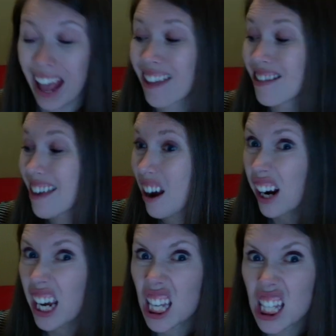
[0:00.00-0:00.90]
And
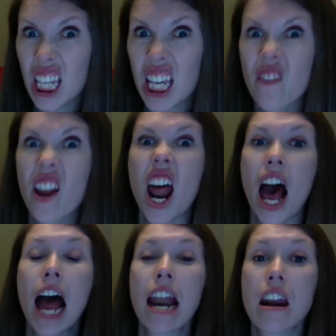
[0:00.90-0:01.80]
there is even
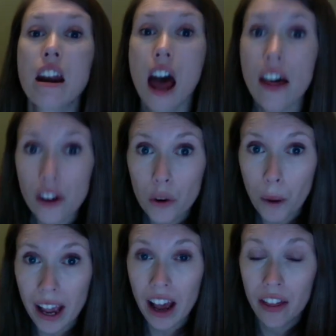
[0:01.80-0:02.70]
another
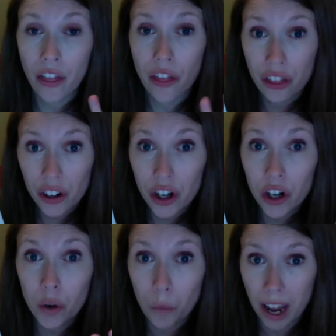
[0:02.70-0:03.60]
way, a
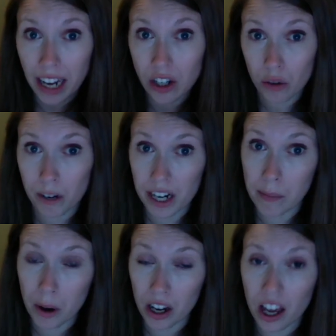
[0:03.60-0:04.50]
third way to read a
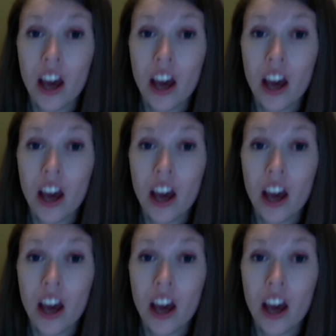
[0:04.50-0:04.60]
book.